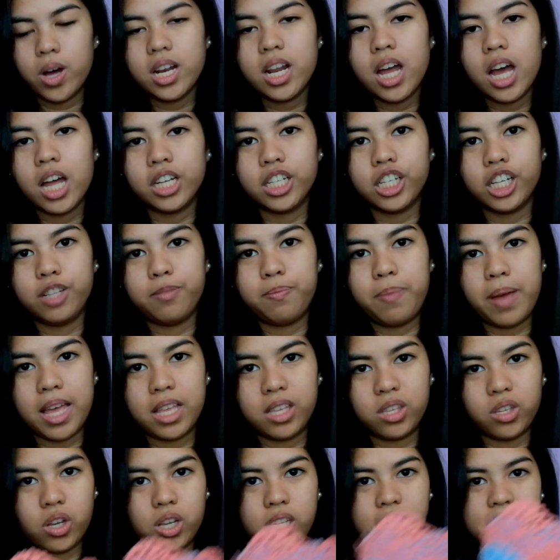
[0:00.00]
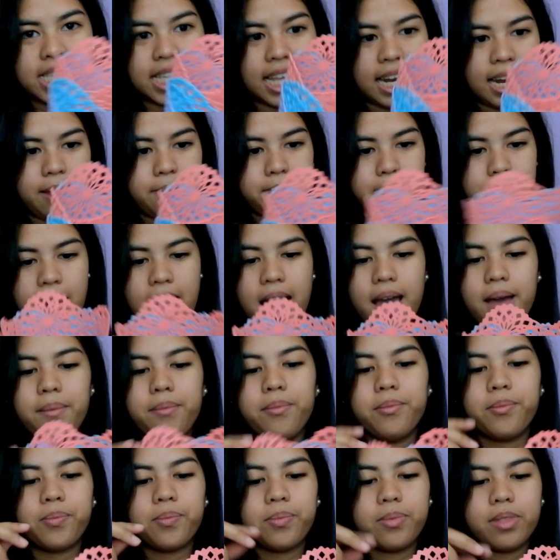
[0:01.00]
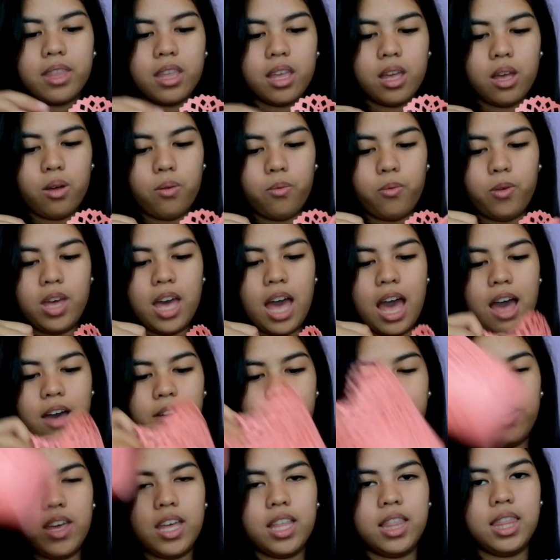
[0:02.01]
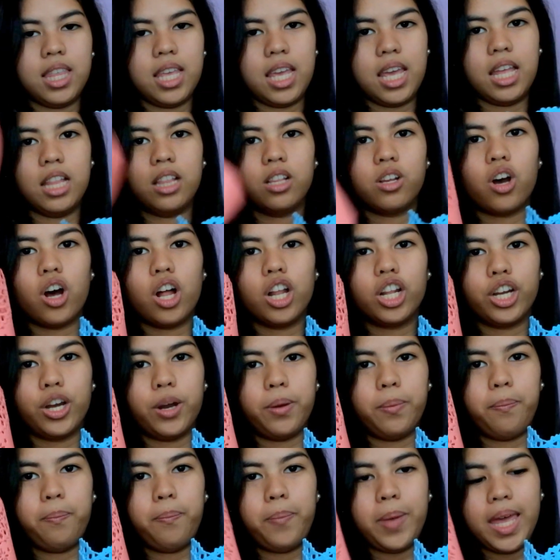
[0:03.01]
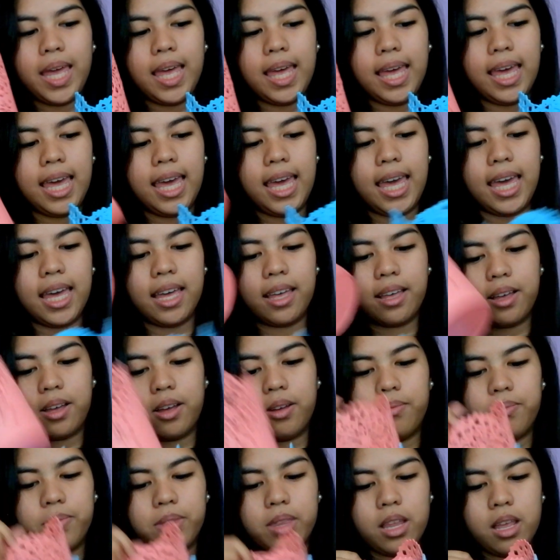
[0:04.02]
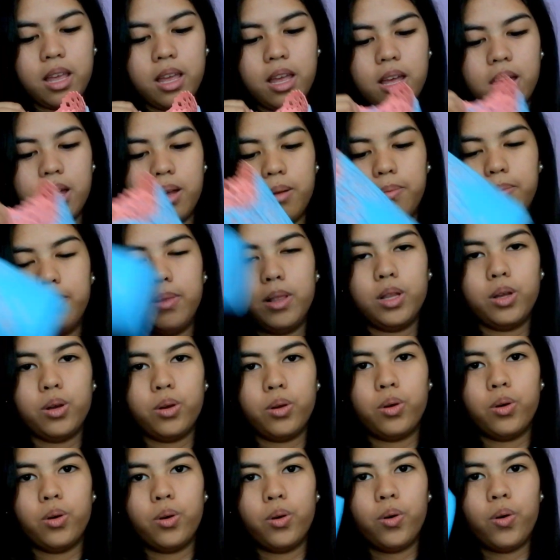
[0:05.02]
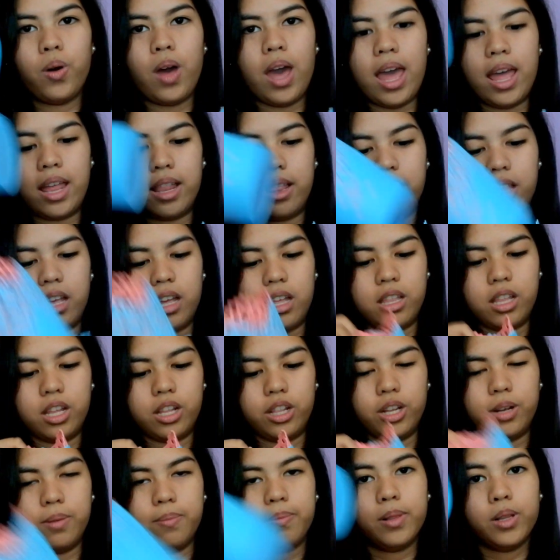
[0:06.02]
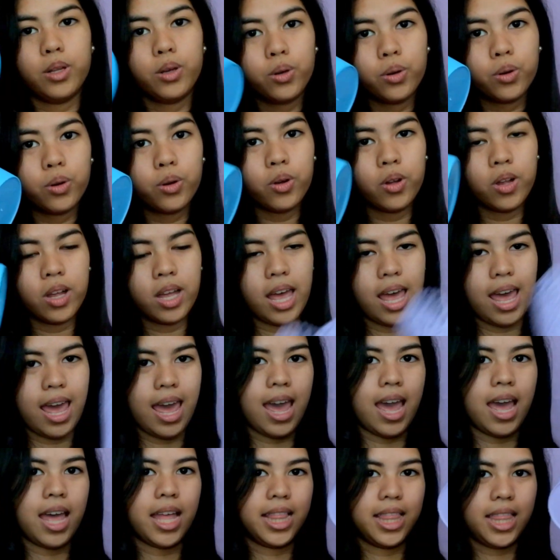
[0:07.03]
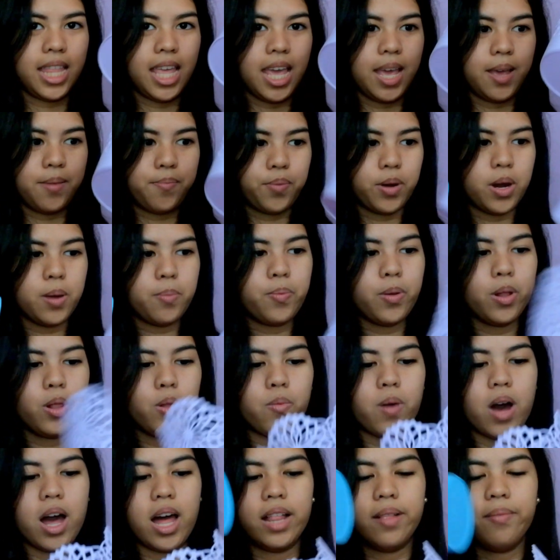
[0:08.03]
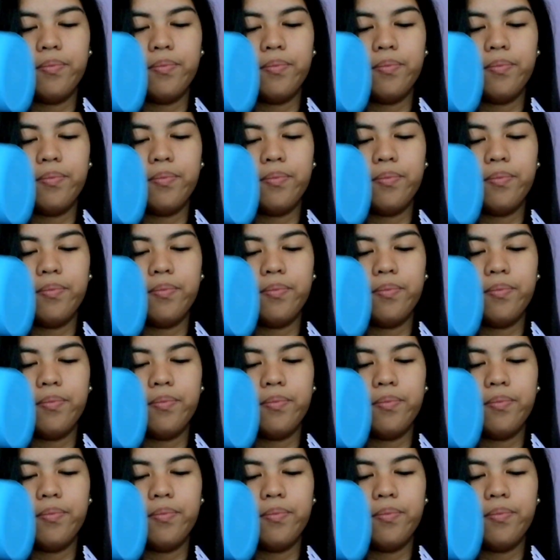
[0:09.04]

100 pesos sa lima. We have it in color pink, blue, and another blue, and a purple